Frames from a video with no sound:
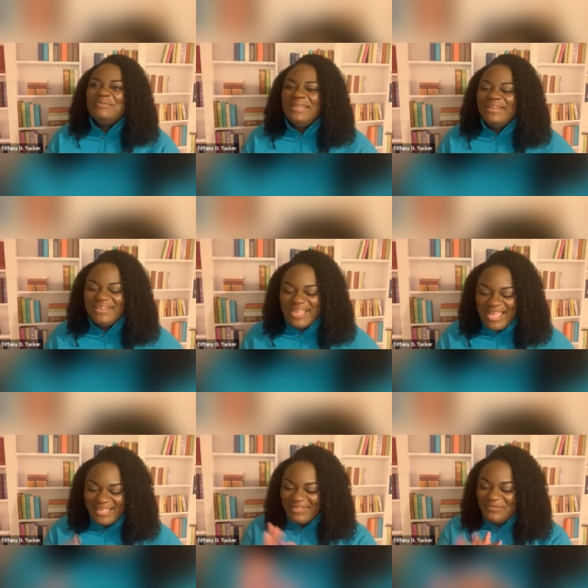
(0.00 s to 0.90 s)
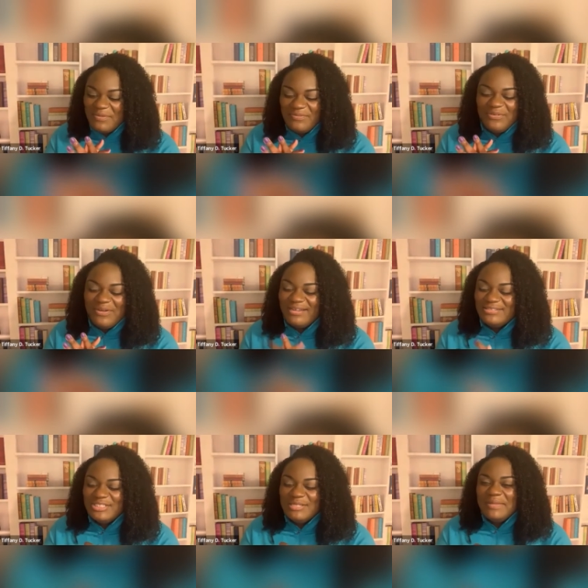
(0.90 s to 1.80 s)
Barry. Before I
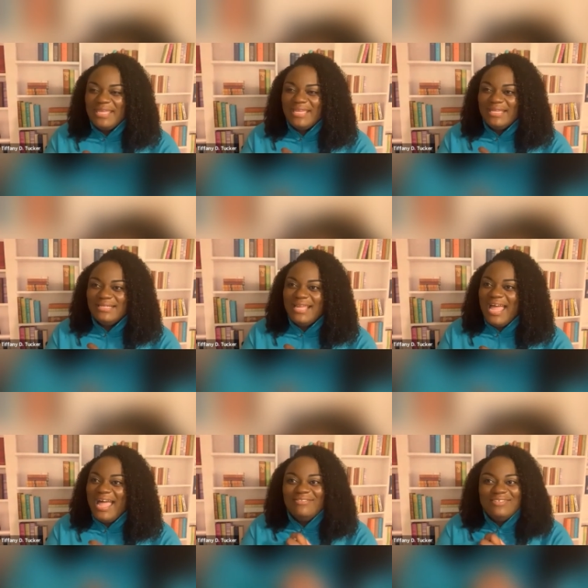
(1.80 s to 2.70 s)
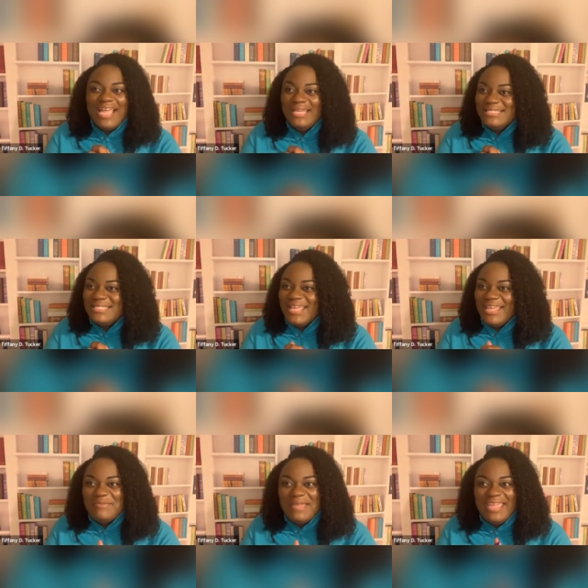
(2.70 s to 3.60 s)
jump in, I've got to
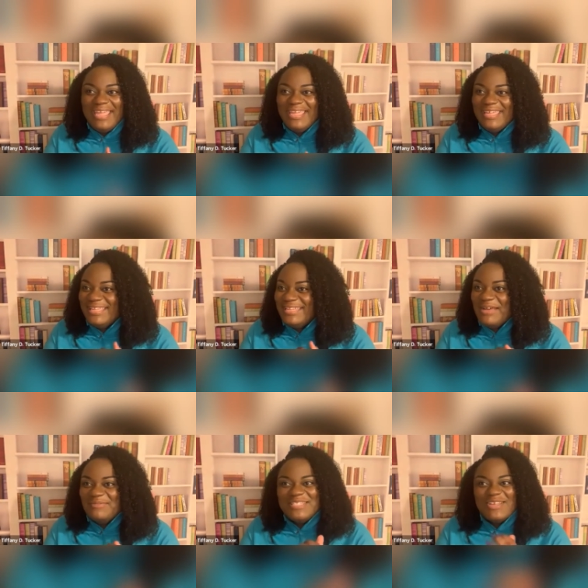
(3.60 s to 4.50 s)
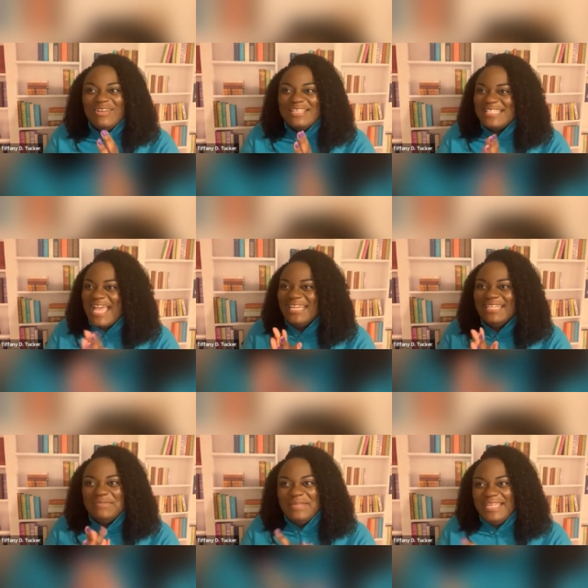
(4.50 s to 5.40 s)
say, man, I'm so
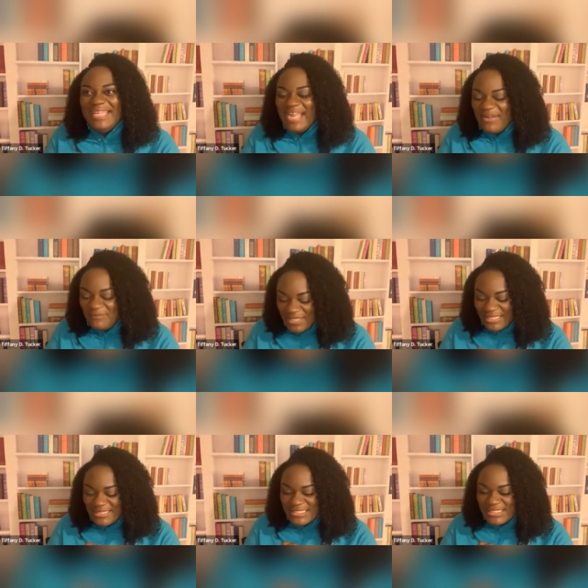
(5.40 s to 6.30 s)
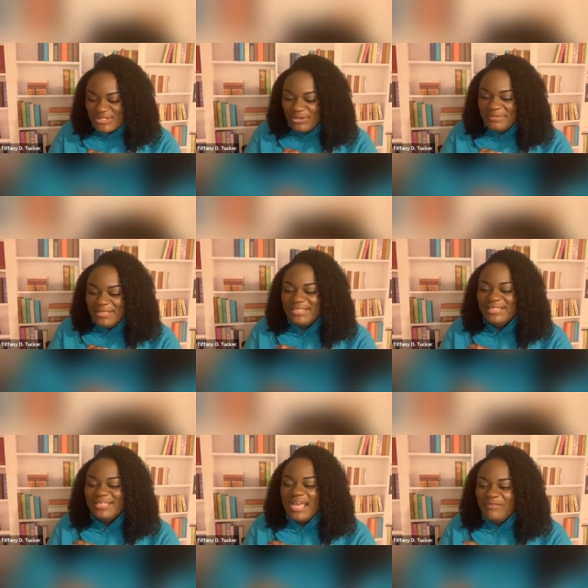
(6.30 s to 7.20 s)
excited to be here. I feel like this is going to be a
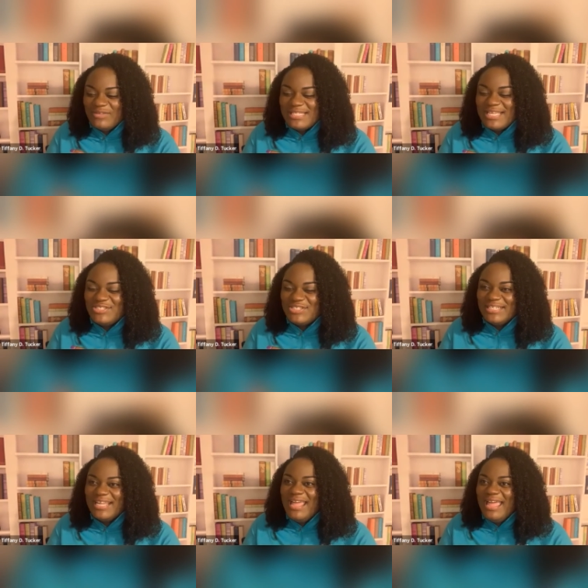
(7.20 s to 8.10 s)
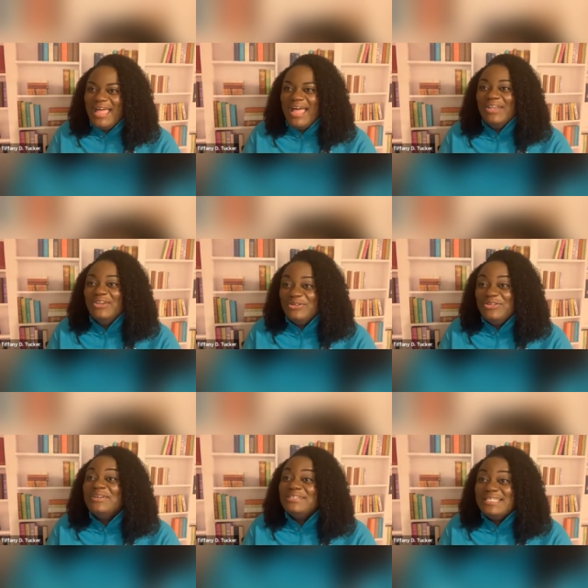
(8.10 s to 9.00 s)
good conversation. I know
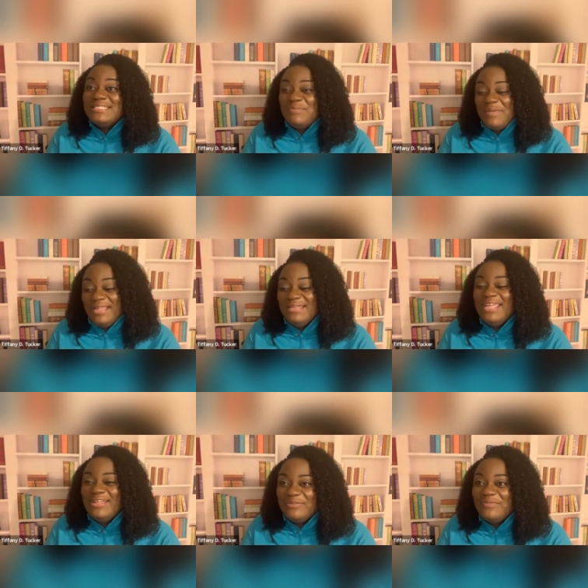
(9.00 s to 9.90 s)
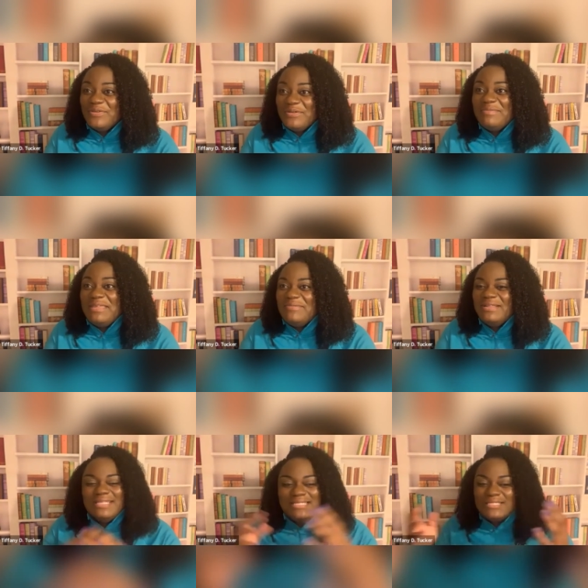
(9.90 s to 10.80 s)
you're anticipating interviewing me,
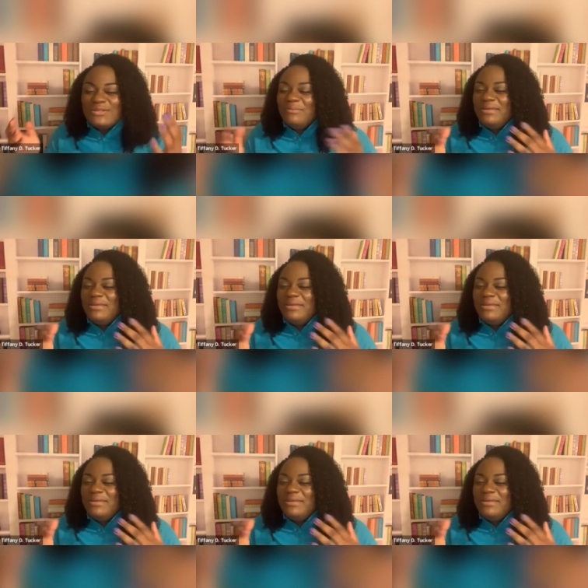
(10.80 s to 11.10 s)
but this is going